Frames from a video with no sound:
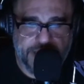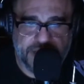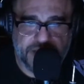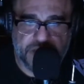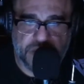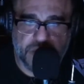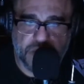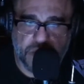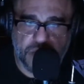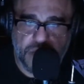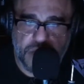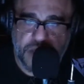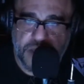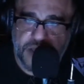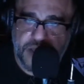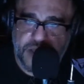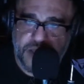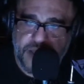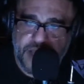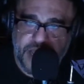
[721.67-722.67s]
So
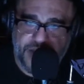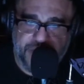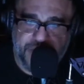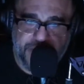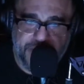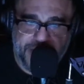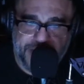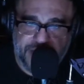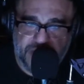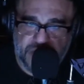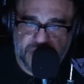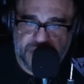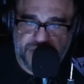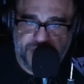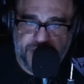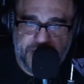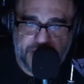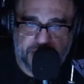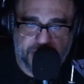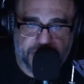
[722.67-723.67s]
everybody who's
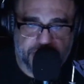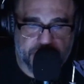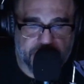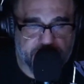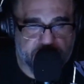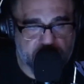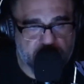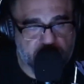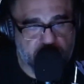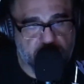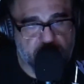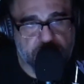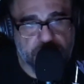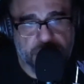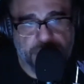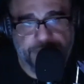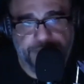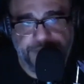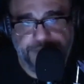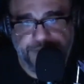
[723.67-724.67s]
following the show,
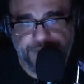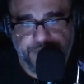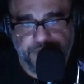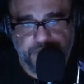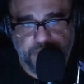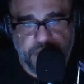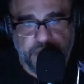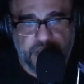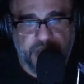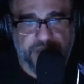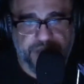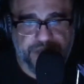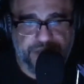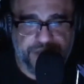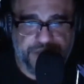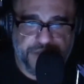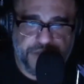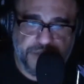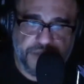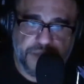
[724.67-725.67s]
if
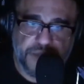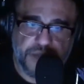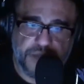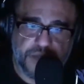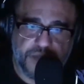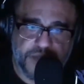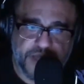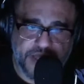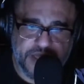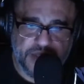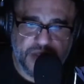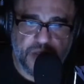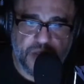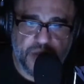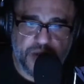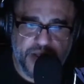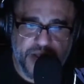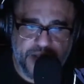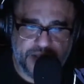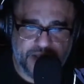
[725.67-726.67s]
things work
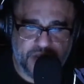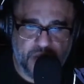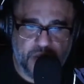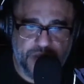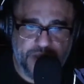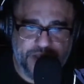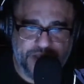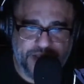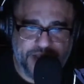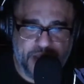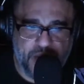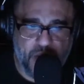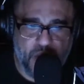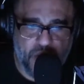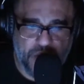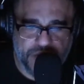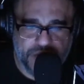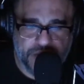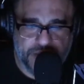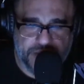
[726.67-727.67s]
out the way that I
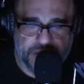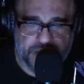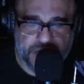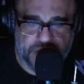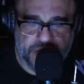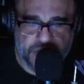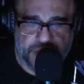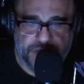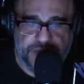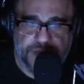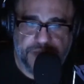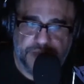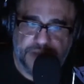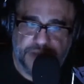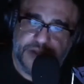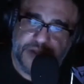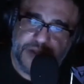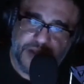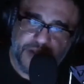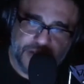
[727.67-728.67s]
want them to,
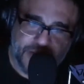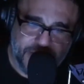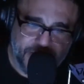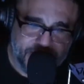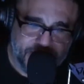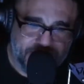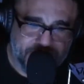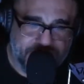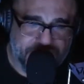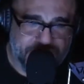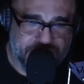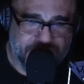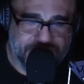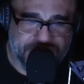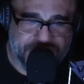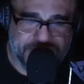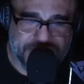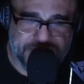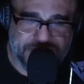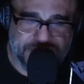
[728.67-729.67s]

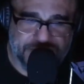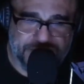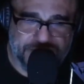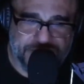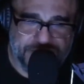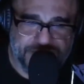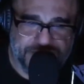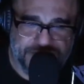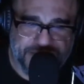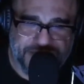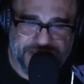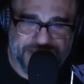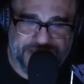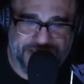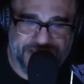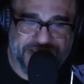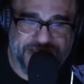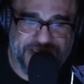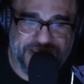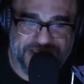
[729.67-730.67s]
listen,
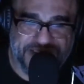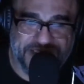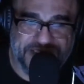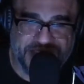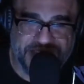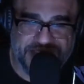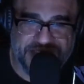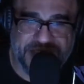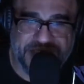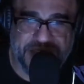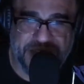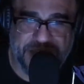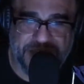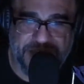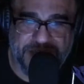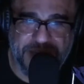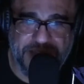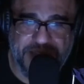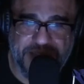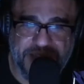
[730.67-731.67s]
it's
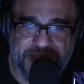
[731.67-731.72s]
definitely